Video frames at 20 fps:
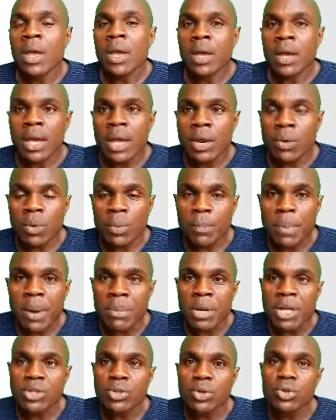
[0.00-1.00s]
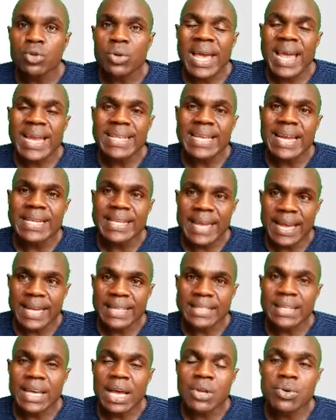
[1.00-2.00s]
It will permit you to enter
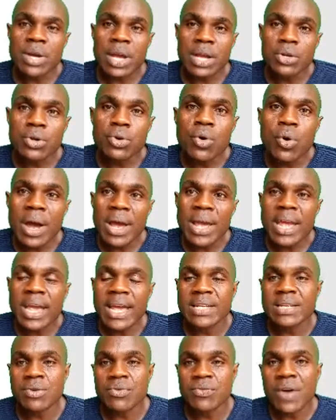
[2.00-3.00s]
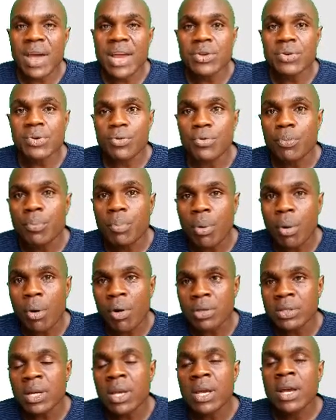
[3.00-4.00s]
text and you can go ahead and write your
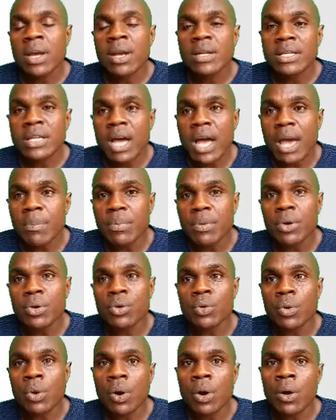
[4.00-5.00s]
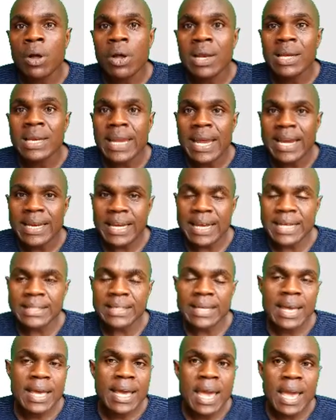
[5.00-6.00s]
report, type your
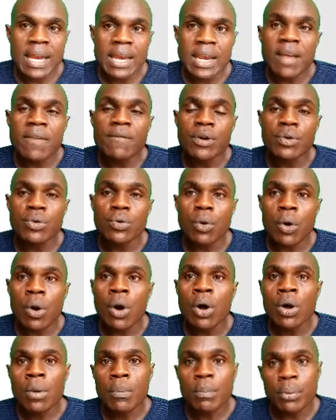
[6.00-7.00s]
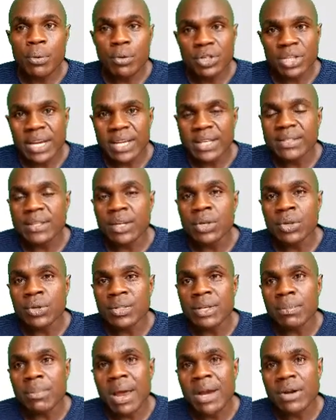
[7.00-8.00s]
letters and even your projects
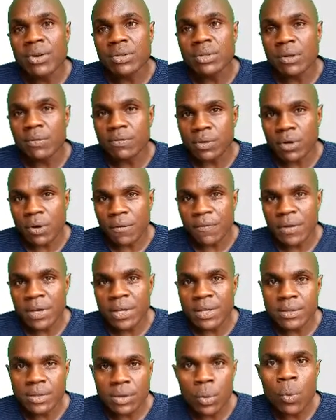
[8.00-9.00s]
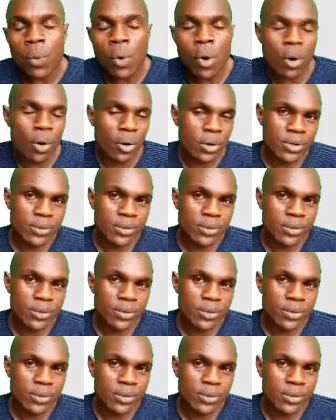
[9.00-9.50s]
using Microsoft Office Word.